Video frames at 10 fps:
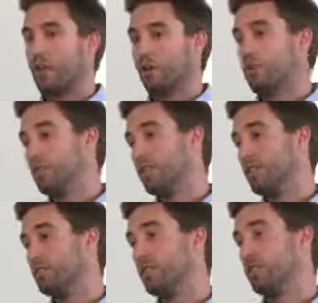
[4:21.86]
our
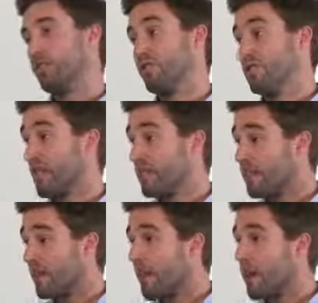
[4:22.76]
cuisine is more
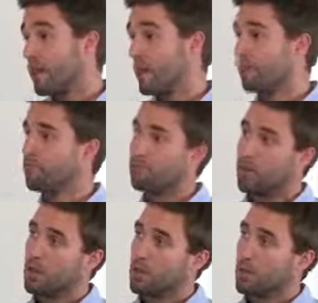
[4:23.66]
sophisticated than that. And
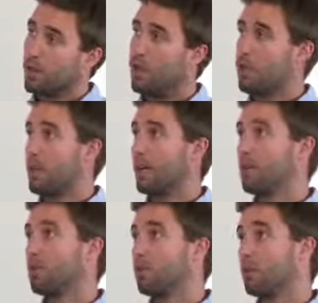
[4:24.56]
when everybody
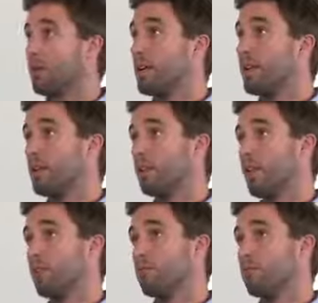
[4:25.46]
comes to Spain, they think
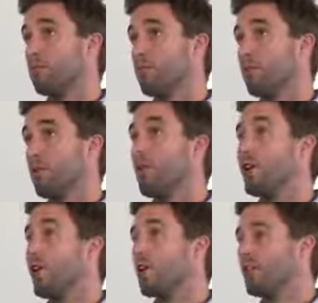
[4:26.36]
that we
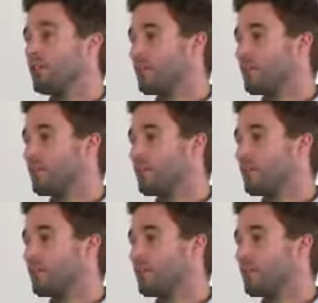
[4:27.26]
only ever eat